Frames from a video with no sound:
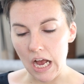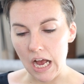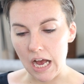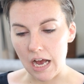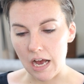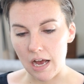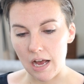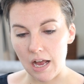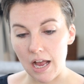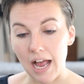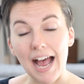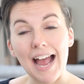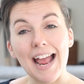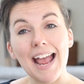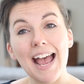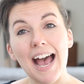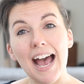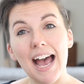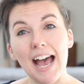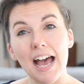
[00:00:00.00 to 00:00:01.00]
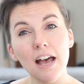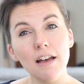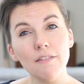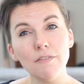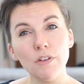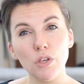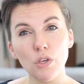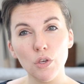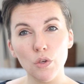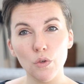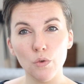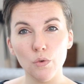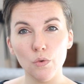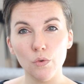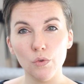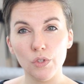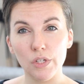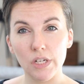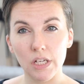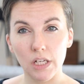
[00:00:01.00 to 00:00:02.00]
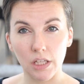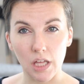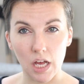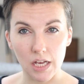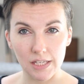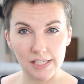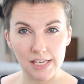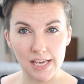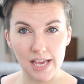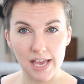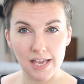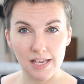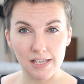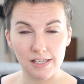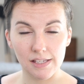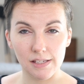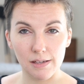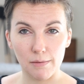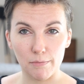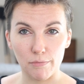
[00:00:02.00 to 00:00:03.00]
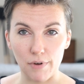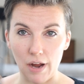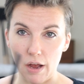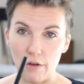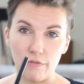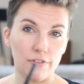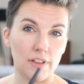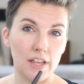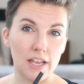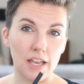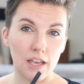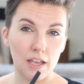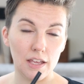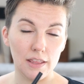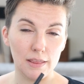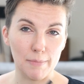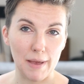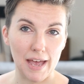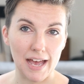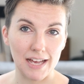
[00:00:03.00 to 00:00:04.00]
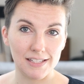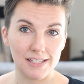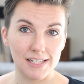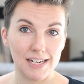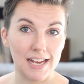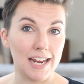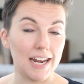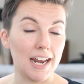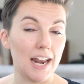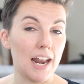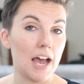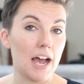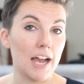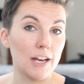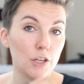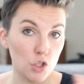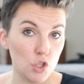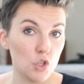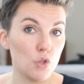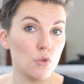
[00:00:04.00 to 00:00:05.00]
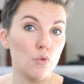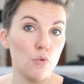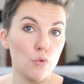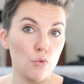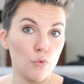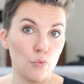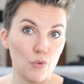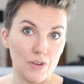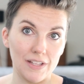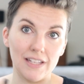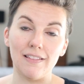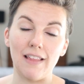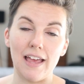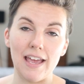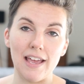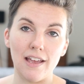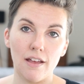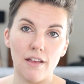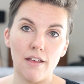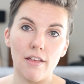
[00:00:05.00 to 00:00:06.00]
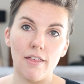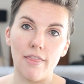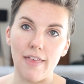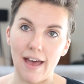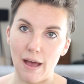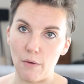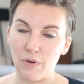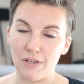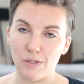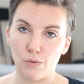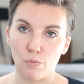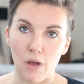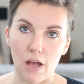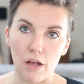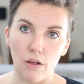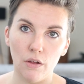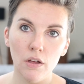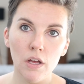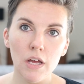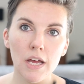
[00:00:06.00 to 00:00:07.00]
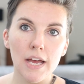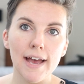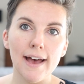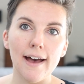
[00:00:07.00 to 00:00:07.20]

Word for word: Uh, I have used Glossier's Brow Flick in the past, and I do really like that one as well.